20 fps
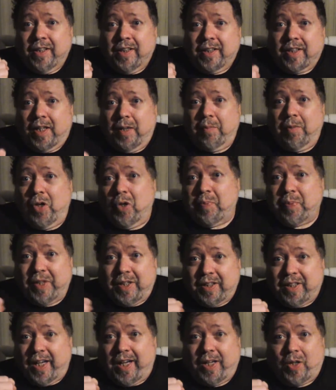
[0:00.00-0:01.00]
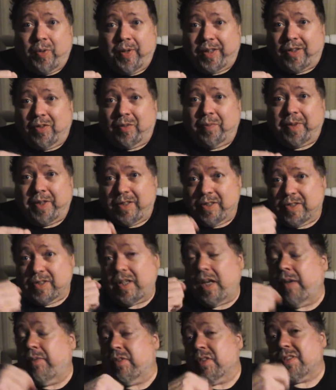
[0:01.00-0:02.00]
come open a lot quicker, because
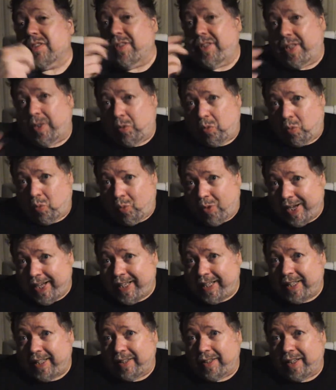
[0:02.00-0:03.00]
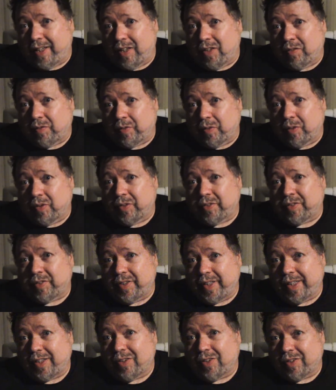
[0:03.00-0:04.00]
obviously they were waiting there for us, and
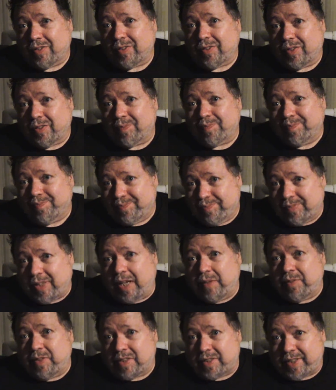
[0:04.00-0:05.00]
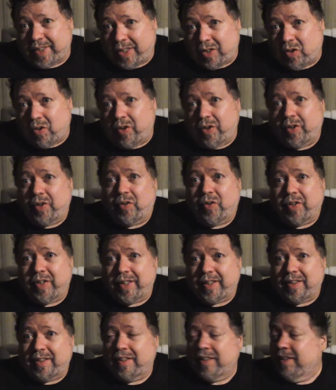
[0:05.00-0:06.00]
they obviously caught on,
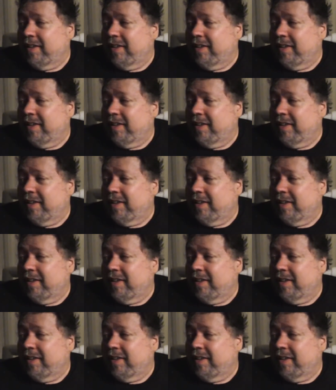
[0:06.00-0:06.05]
and